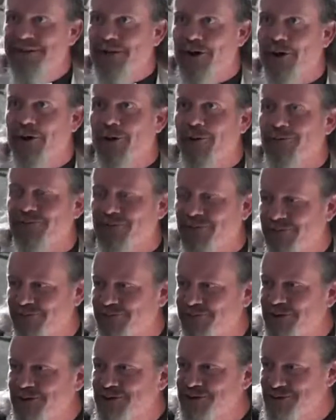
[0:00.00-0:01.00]
the
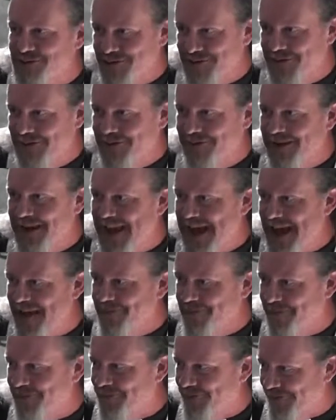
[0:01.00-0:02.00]
hopeful future that we
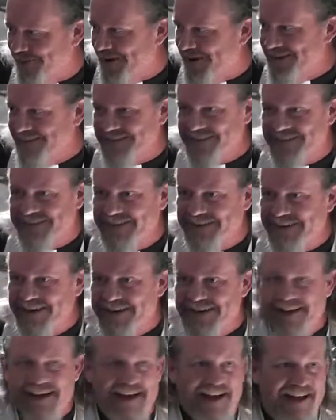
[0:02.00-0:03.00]
have before us
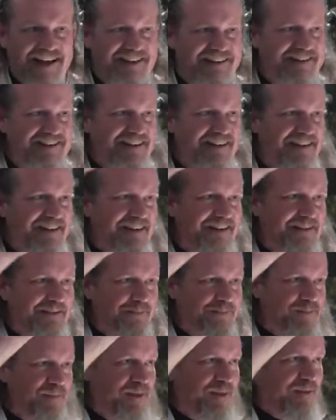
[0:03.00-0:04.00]
in God's,
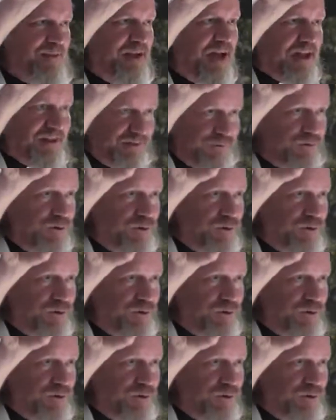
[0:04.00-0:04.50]
God's